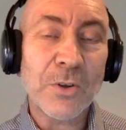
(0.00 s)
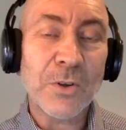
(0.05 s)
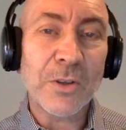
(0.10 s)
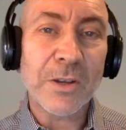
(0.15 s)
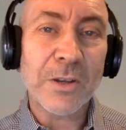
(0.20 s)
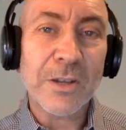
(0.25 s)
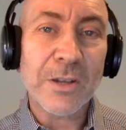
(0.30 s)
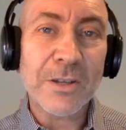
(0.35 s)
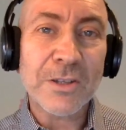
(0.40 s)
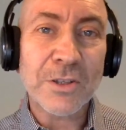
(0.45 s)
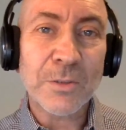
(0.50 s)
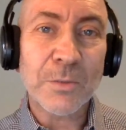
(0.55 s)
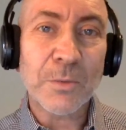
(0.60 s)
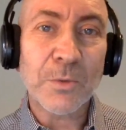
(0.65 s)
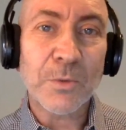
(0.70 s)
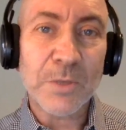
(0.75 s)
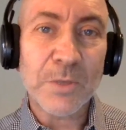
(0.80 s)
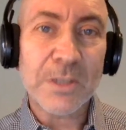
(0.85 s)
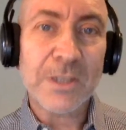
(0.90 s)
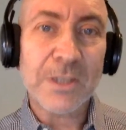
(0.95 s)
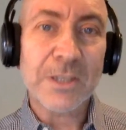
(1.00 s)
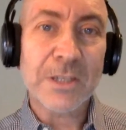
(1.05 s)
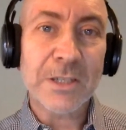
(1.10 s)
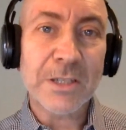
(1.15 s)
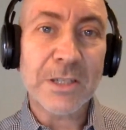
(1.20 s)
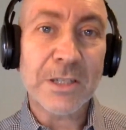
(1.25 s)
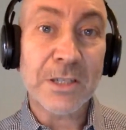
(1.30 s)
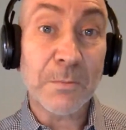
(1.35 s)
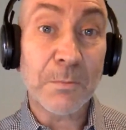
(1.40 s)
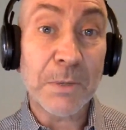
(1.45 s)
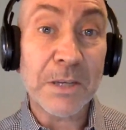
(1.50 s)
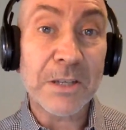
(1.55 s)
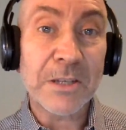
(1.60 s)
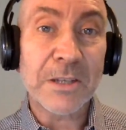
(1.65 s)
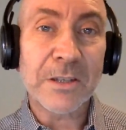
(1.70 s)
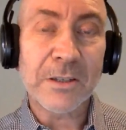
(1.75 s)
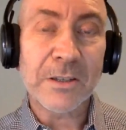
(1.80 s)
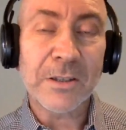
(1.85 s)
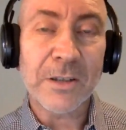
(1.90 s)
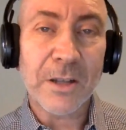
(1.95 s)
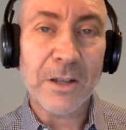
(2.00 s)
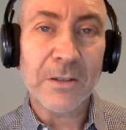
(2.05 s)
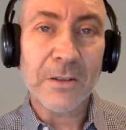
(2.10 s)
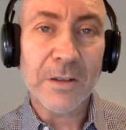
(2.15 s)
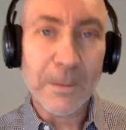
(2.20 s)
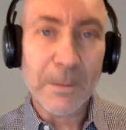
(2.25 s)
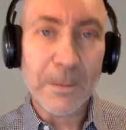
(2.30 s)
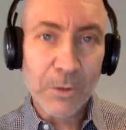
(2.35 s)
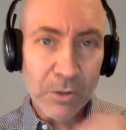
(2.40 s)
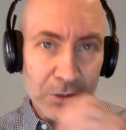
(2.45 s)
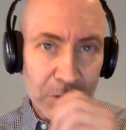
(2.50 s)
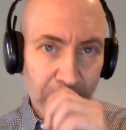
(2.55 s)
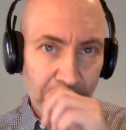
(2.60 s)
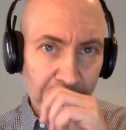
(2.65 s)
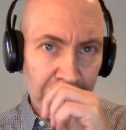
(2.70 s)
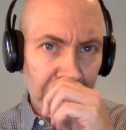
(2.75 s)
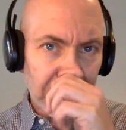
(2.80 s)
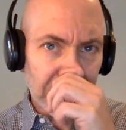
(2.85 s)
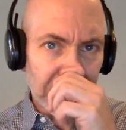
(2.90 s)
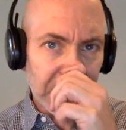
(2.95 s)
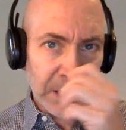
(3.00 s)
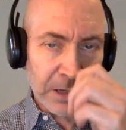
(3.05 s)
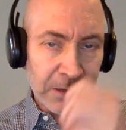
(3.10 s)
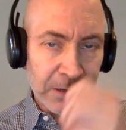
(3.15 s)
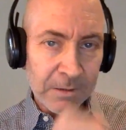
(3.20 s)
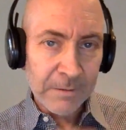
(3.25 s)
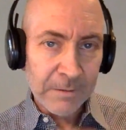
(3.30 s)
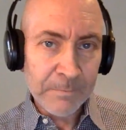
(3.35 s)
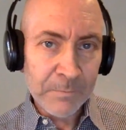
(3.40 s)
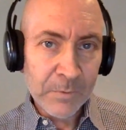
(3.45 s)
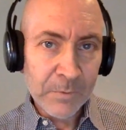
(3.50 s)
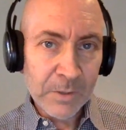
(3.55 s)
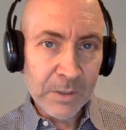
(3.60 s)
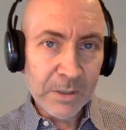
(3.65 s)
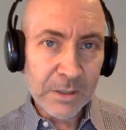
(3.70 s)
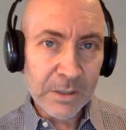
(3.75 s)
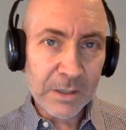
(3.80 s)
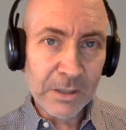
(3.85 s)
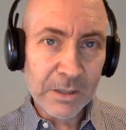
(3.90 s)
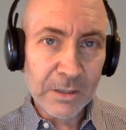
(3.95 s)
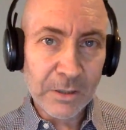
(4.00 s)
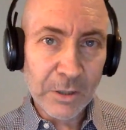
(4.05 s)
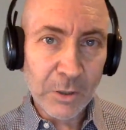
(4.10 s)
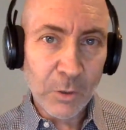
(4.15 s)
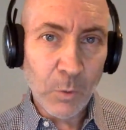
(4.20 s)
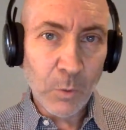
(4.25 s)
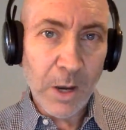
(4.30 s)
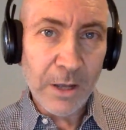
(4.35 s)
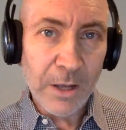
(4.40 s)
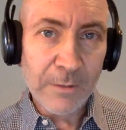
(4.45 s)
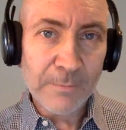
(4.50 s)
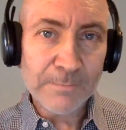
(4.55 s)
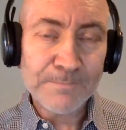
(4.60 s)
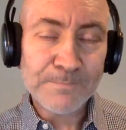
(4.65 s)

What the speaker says: that consumer resistance is a big deal, and I'm going to talk about that in a little while.